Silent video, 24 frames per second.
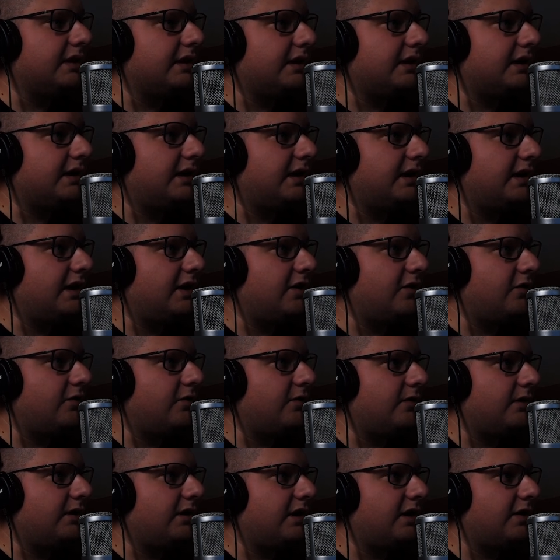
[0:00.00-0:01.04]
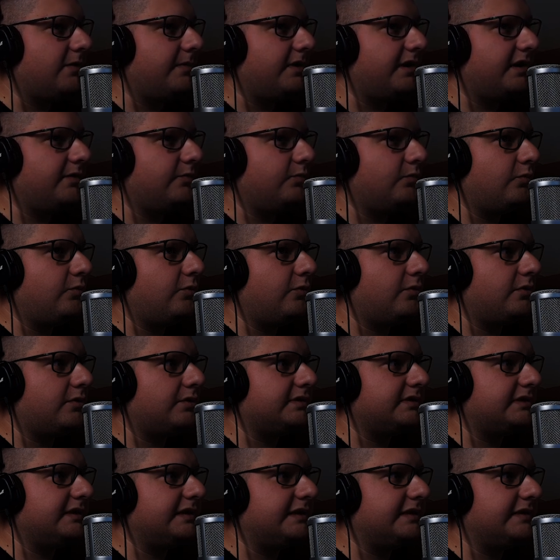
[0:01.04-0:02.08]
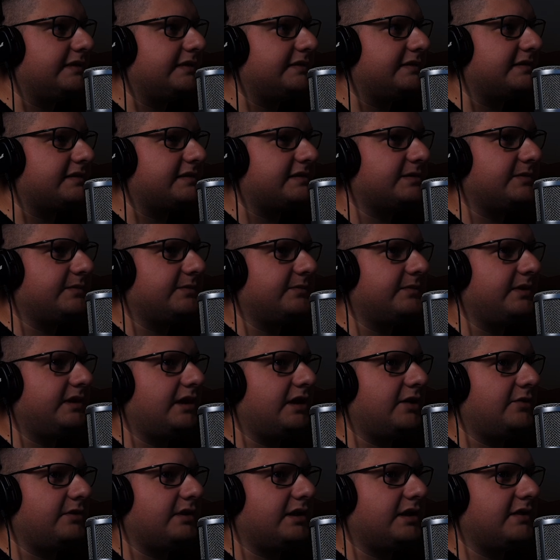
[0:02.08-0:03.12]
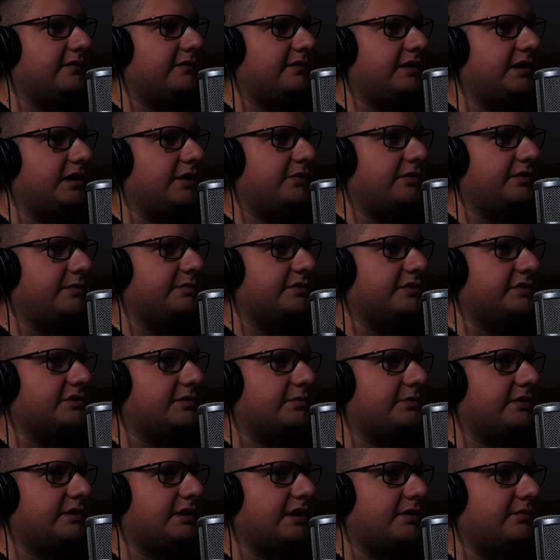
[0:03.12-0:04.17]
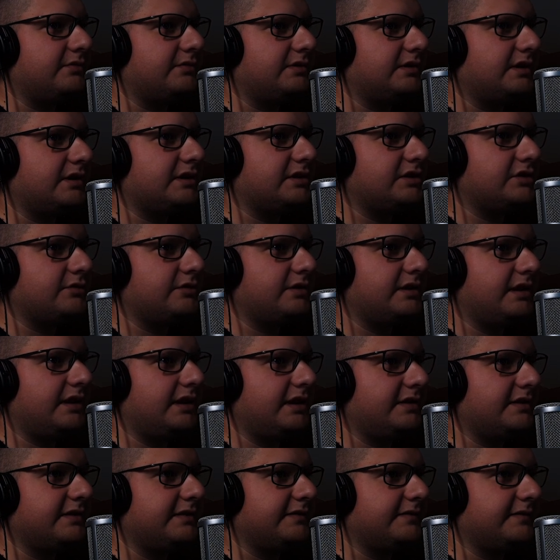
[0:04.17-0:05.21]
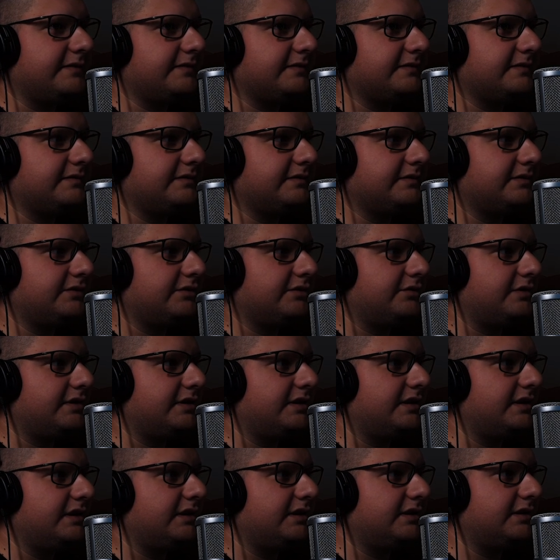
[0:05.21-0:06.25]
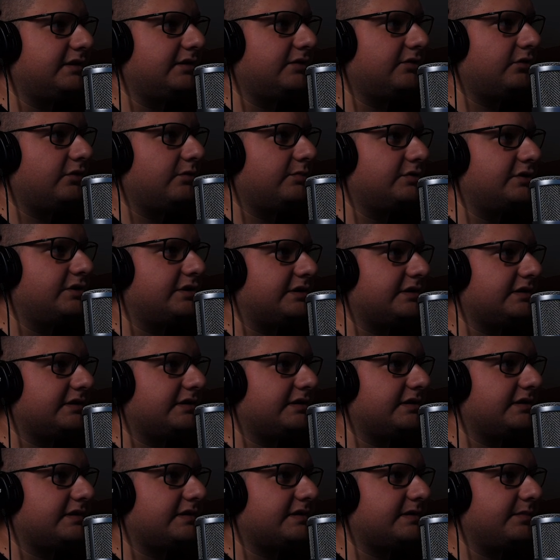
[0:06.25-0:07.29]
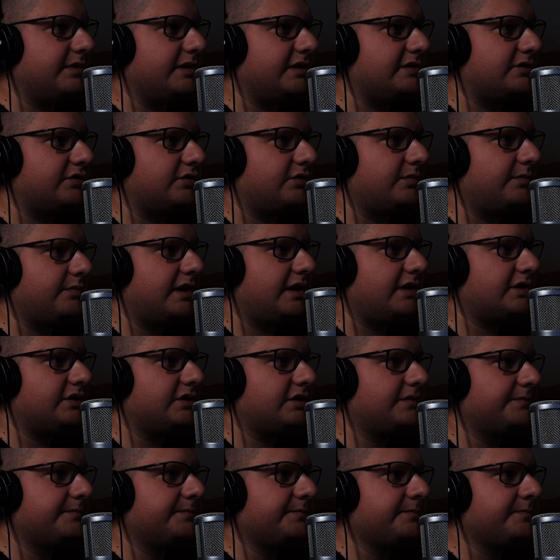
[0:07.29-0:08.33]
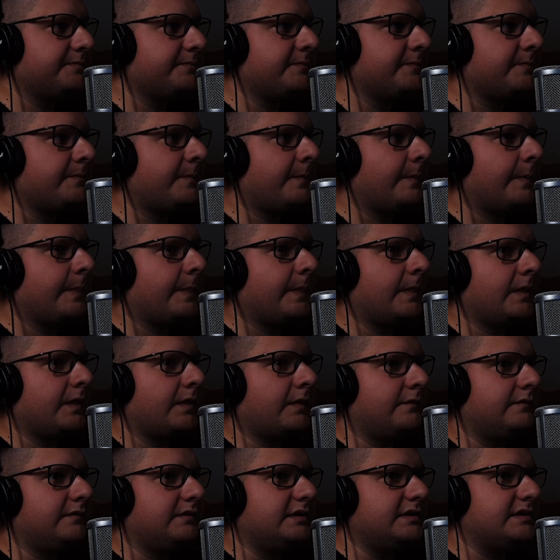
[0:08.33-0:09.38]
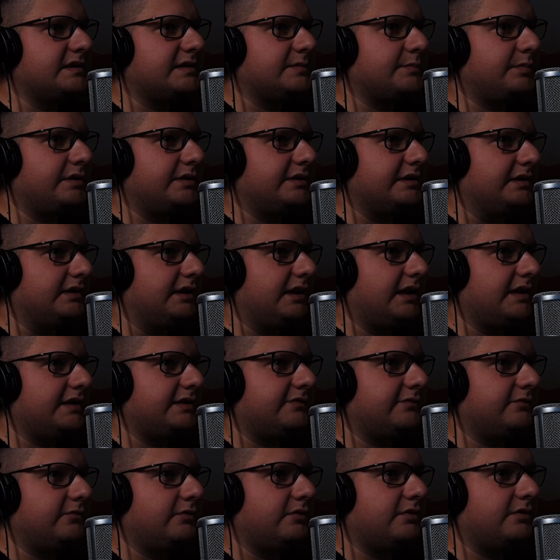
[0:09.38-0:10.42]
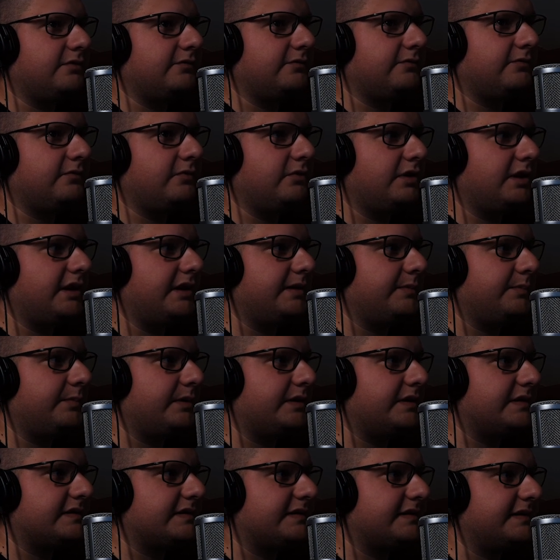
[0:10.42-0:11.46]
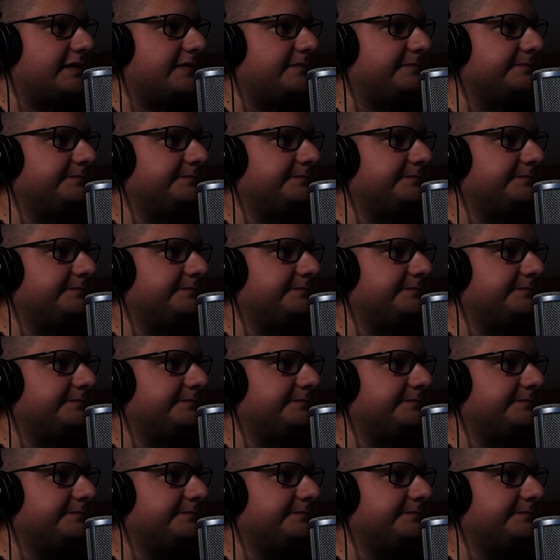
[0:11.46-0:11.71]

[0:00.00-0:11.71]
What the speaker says: how many more details we now have in our image without actually adding 3D object that's based on mesh. This is pretty light for any PC.